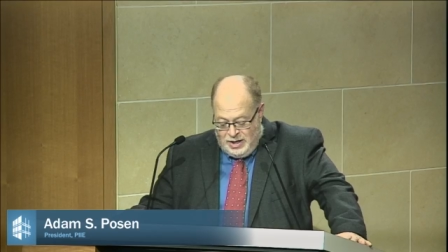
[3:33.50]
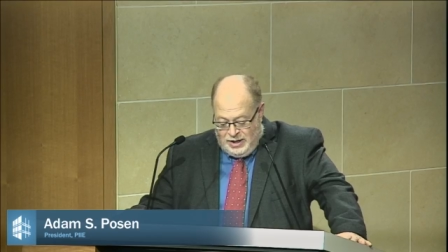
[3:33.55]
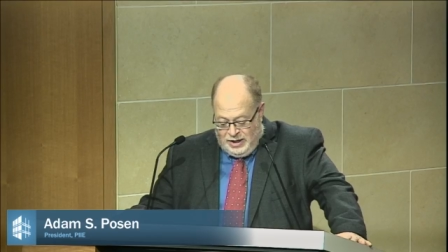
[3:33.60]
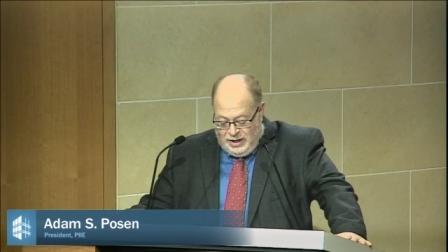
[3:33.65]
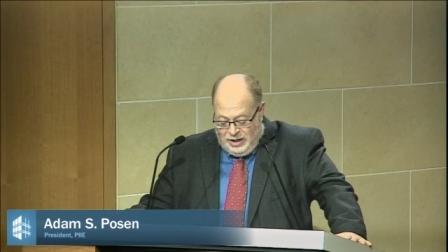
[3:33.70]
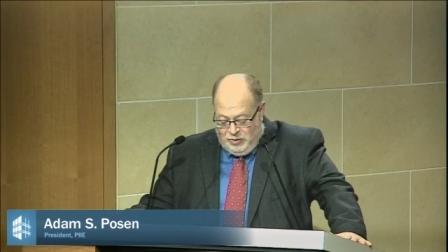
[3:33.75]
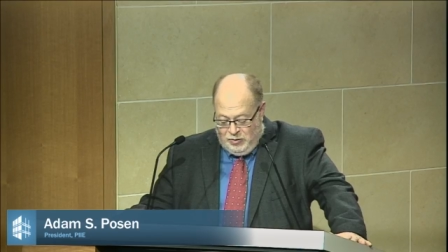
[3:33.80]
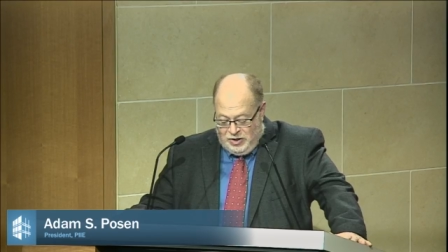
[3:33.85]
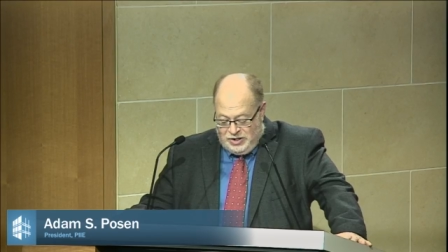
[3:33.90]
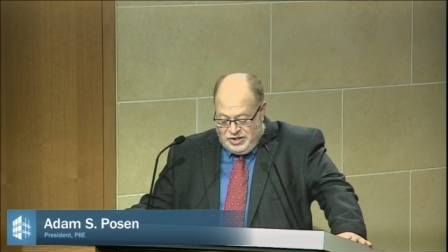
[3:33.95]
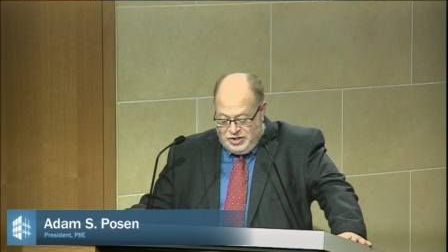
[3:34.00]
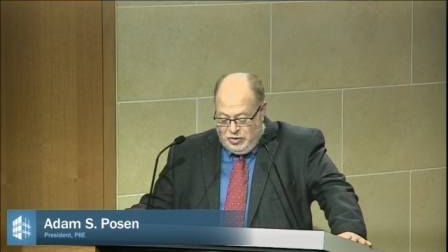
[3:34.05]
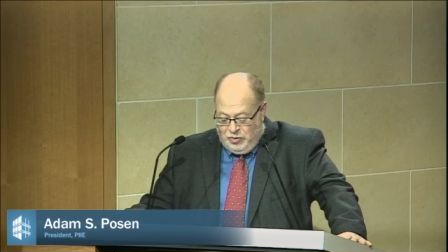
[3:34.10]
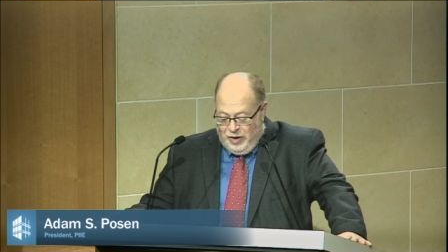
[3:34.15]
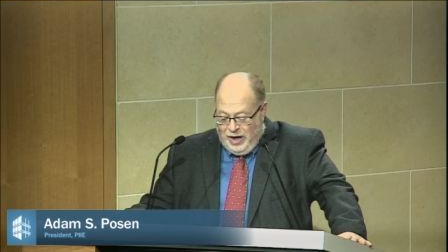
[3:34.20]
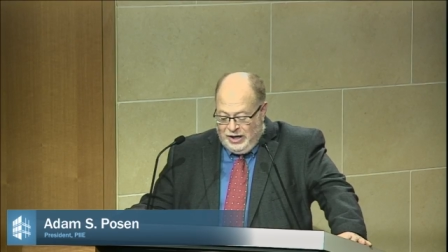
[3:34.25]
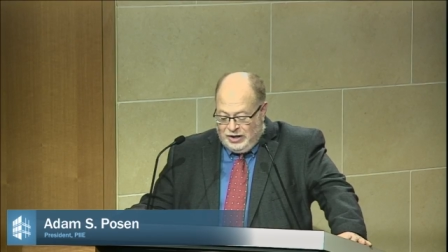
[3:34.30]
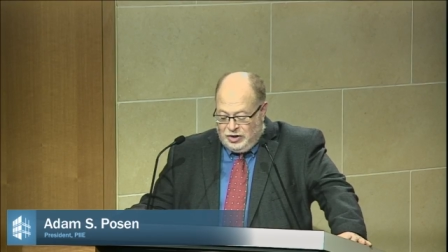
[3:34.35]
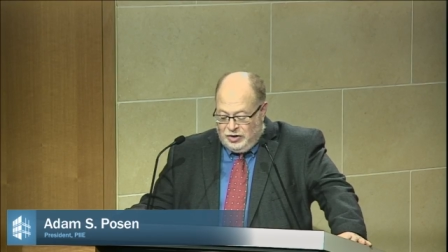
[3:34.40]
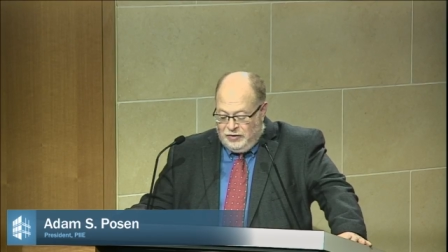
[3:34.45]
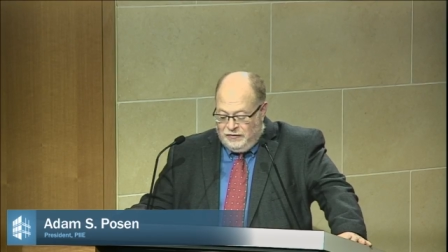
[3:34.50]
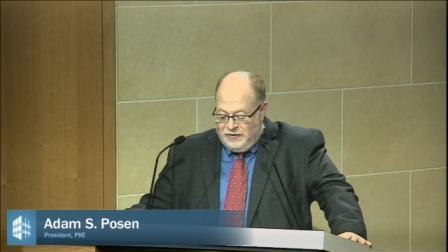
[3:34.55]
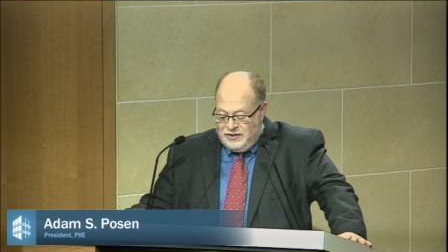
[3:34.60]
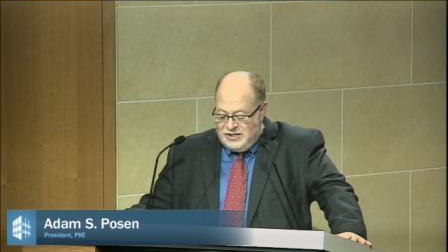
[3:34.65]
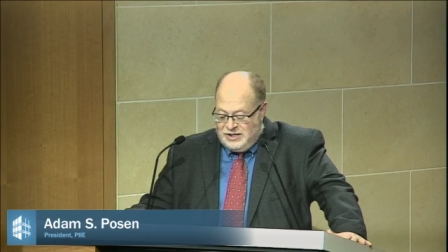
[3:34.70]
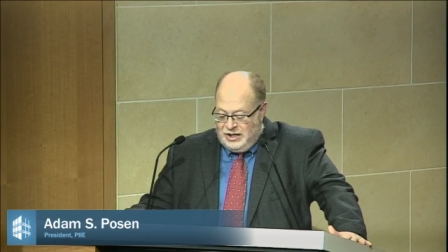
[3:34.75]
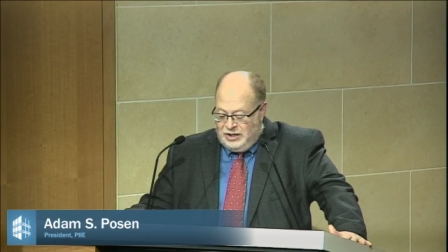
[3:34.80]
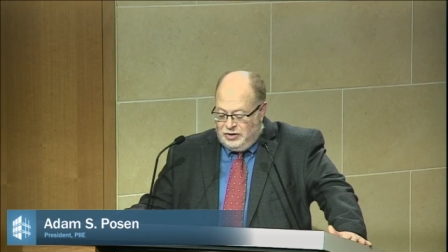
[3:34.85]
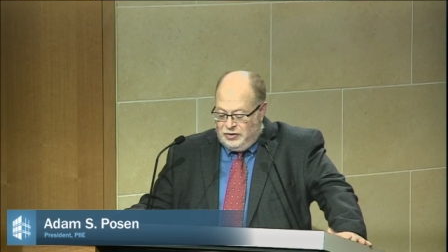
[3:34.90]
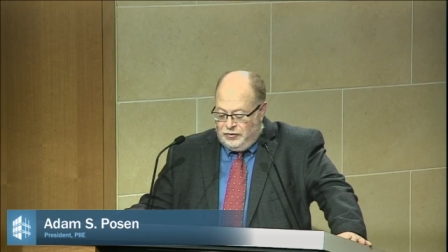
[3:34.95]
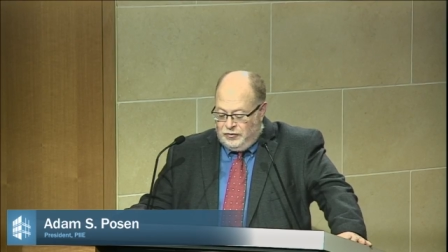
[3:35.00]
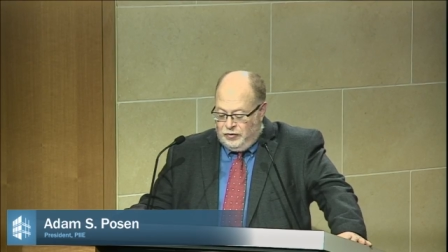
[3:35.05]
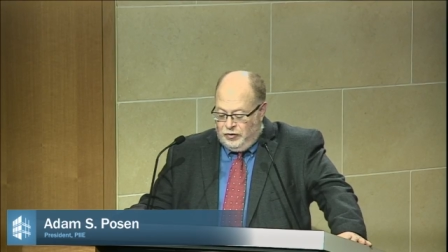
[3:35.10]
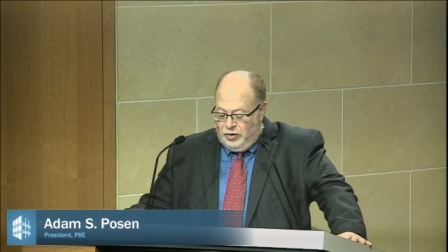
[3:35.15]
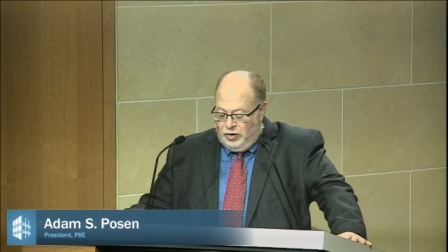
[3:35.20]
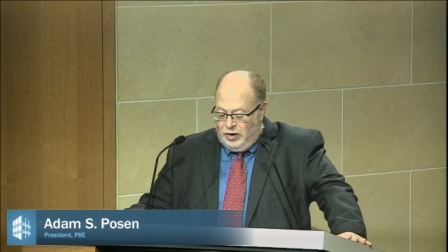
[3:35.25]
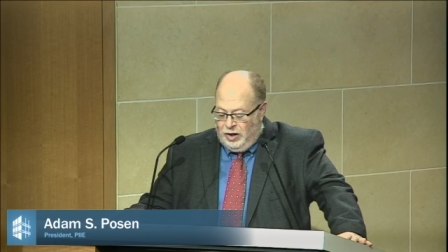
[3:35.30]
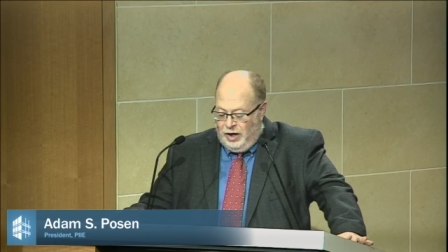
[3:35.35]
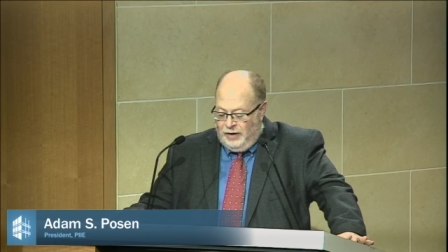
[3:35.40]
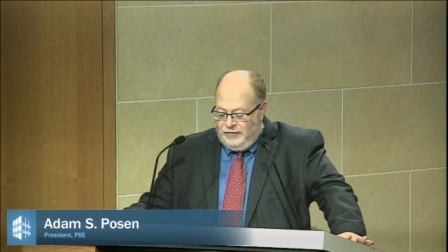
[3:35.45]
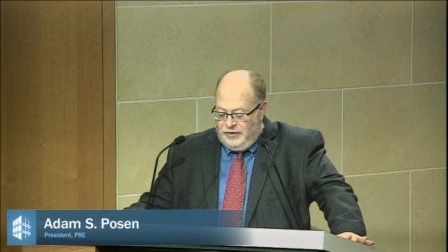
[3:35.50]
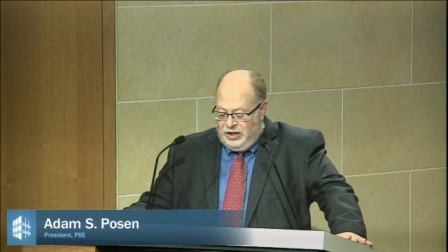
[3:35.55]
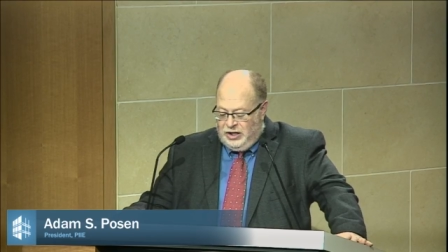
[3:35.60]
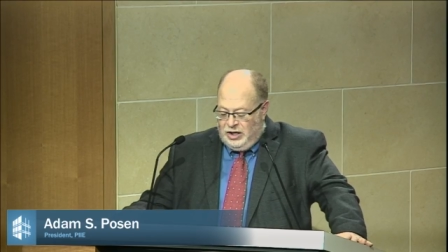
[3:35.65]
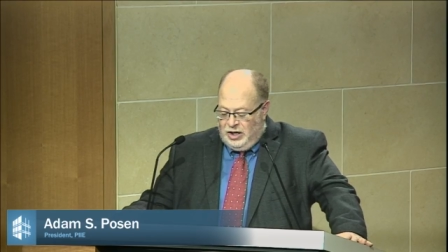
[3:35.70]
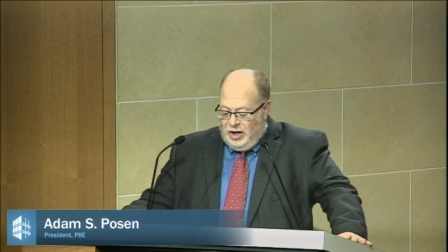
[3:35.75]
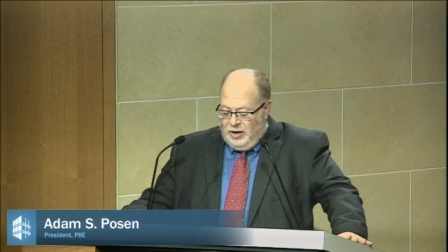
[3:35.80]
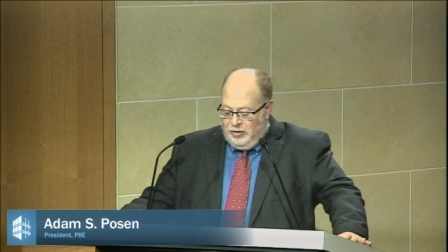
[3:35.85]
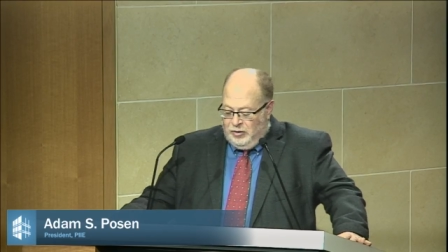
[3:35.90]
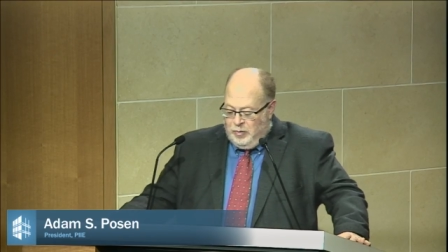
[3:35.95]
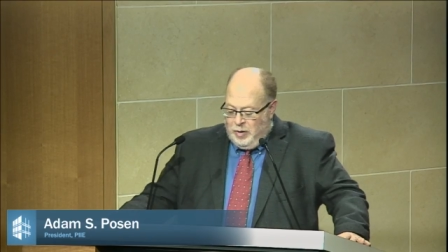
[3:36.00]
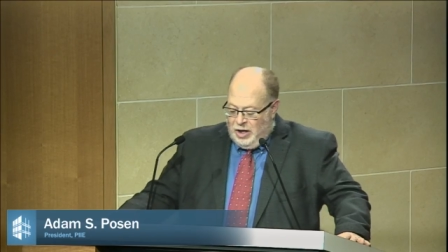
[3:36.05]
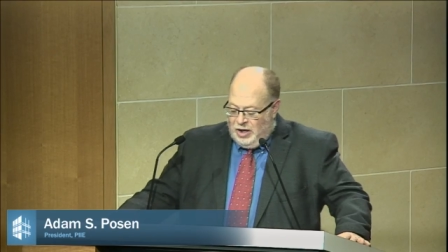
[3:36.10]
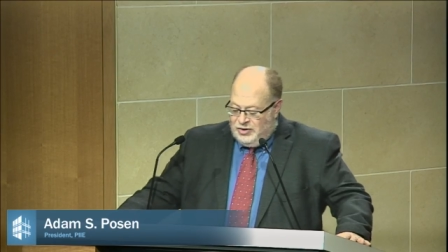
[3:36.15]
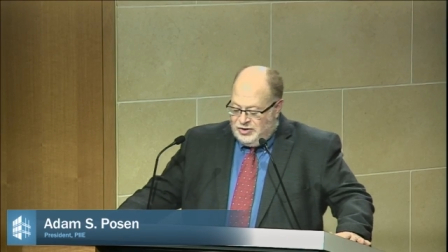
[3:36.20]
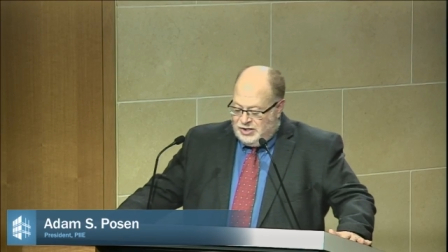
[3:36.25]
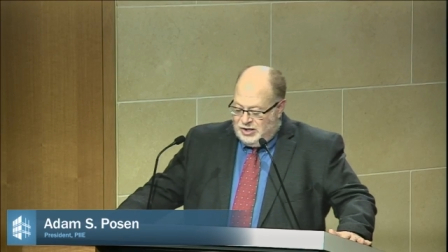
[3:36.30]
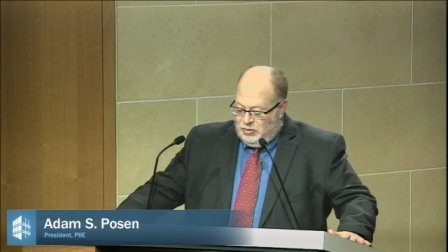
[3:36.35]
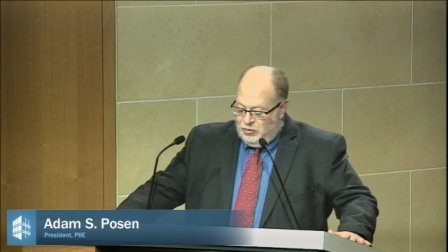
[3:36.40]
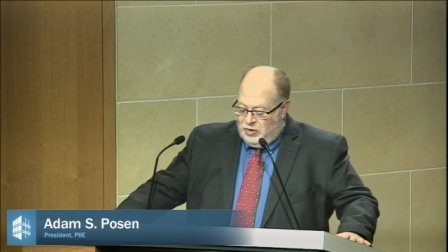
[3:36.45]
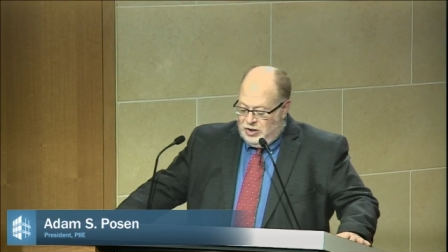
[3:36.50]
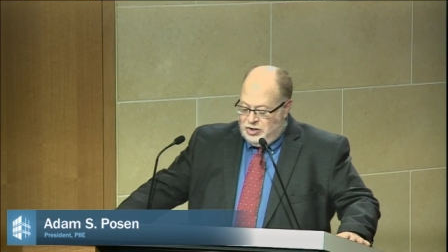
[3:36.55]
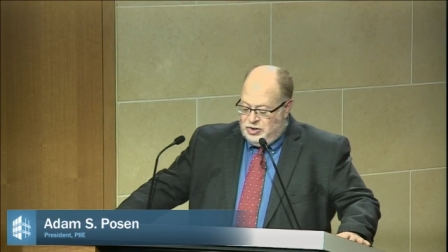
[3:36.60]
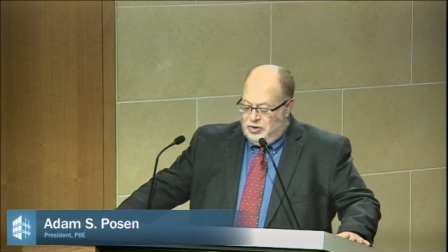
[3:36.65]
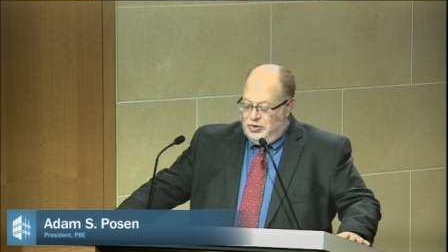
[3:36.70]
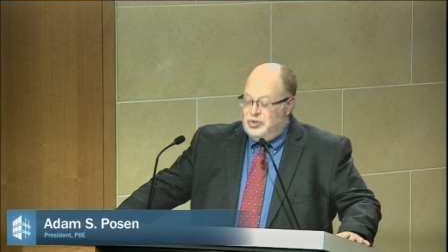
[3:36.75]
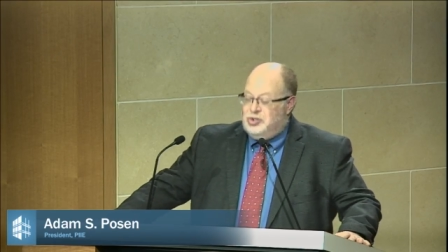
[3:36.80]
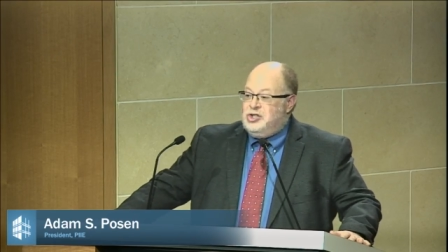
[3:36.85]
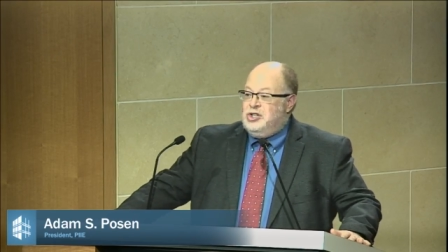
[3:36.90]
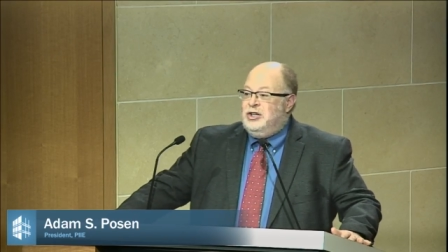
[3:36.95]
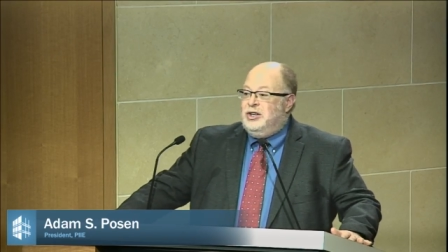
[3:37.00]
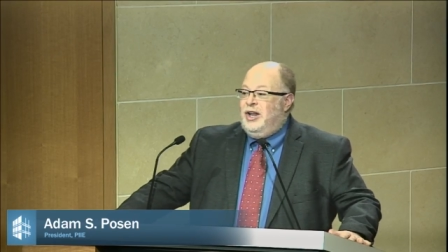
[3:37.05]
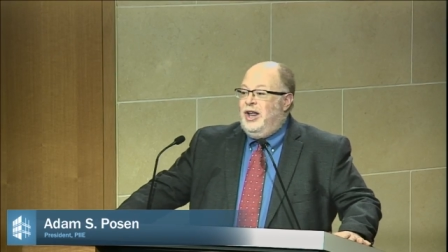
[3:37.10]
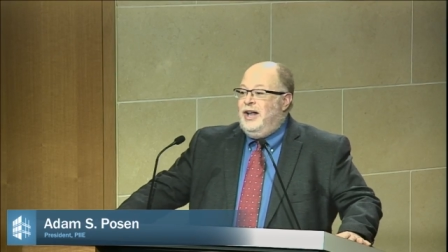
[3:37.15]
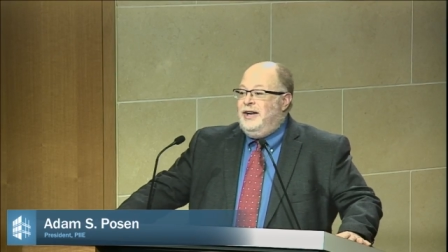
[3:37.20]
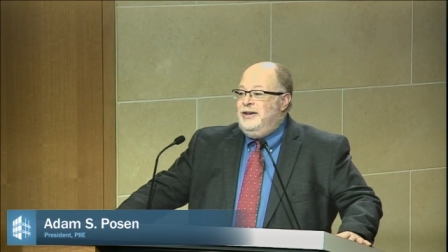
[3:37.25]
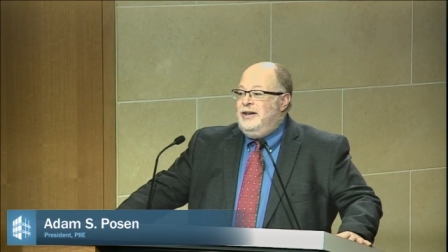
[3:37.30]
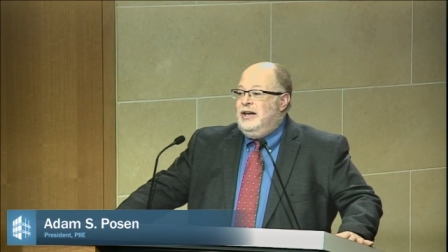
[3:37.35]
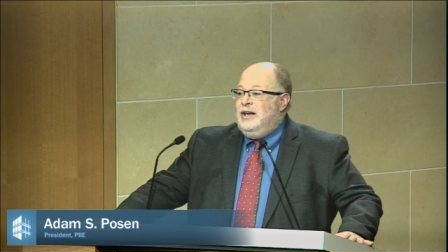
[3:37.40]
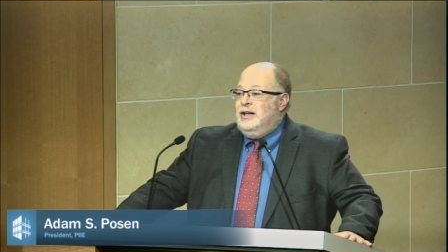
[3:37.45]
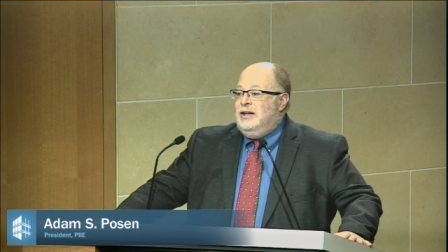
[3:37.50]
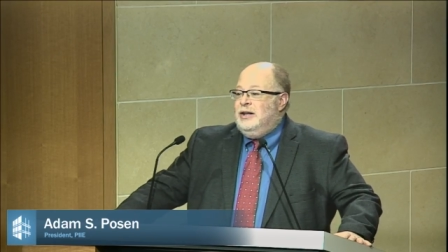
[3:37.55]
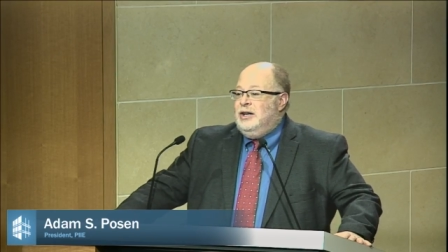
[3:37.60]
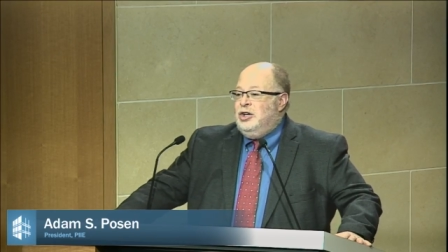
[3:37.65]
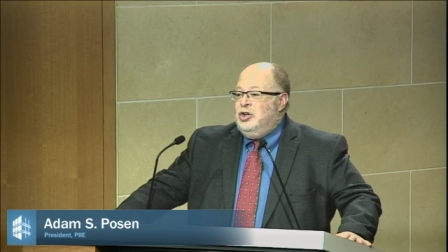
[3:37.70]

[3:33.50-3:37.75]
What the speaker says: He was director of the Center of Economic Policy Research in London,